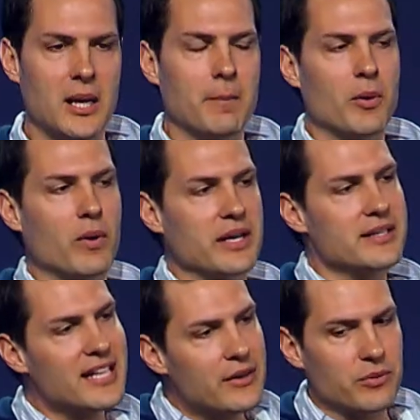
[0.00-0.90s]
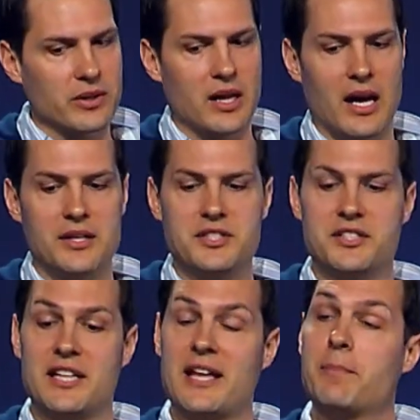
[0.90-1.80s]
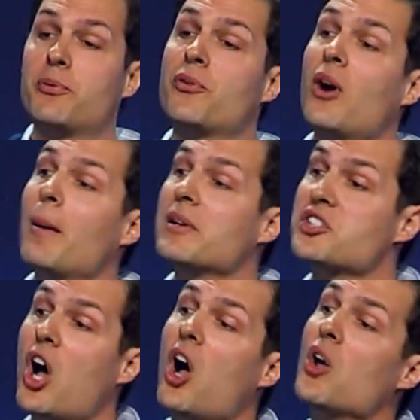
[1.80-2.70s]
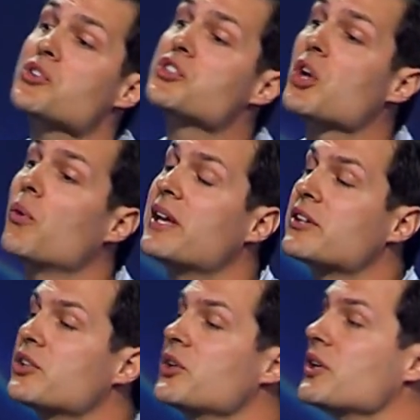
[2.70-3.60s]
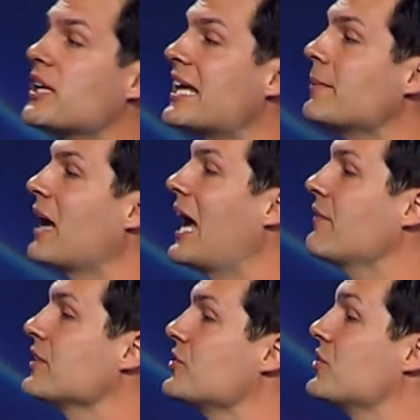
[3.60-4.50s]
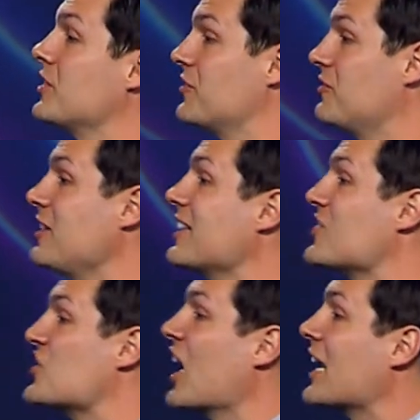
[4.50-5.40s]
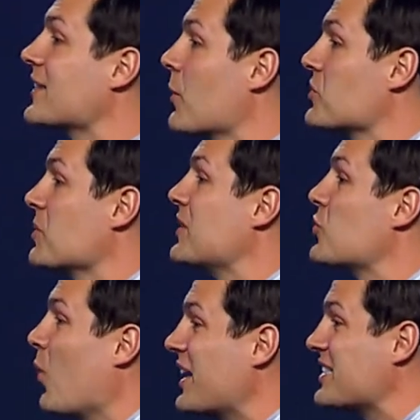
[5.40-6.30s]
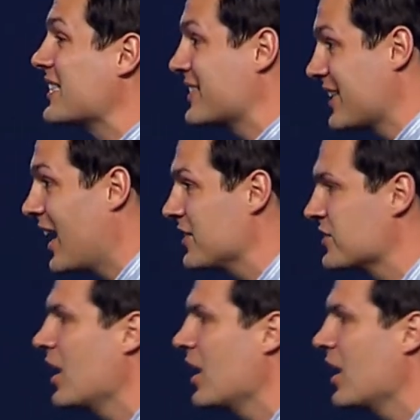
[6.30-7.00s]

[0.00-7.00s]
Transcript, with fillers: But what he didn't realize is that that promise also included him having to defeat a giant that was going to be twice his size.